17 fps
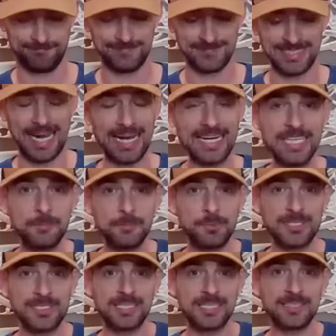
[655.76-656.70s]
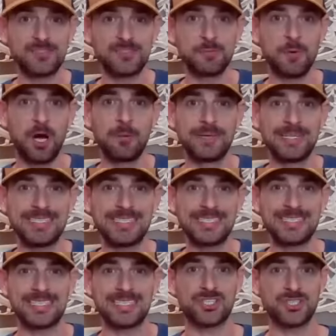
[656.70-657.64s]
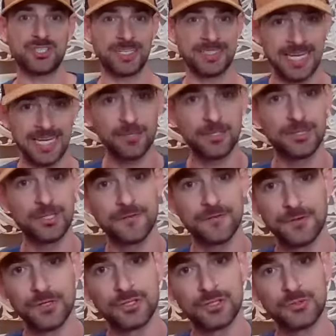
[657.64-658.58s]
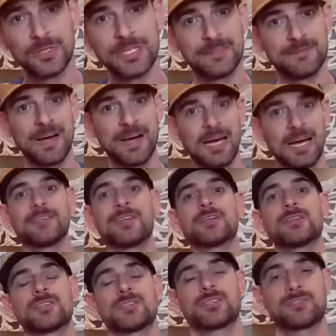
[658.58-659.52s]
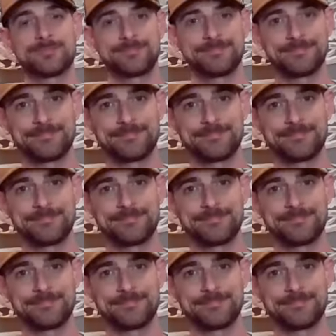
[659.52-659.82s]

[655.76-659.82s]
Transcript: 90% of small businesses shut down in their first three to five years.